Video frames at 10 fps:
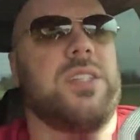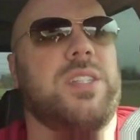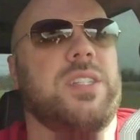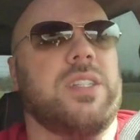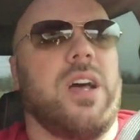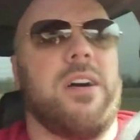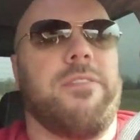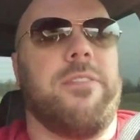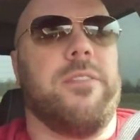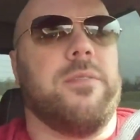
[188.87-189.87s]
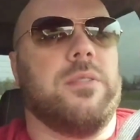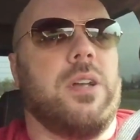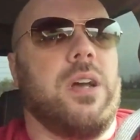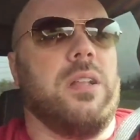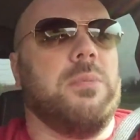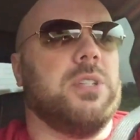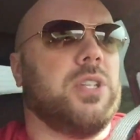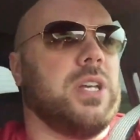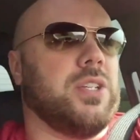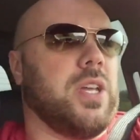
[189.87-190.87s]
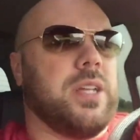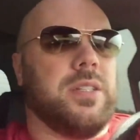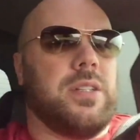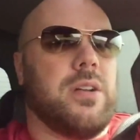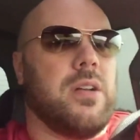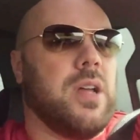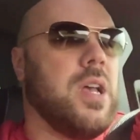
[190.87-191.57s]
stuff. Let me change hands here.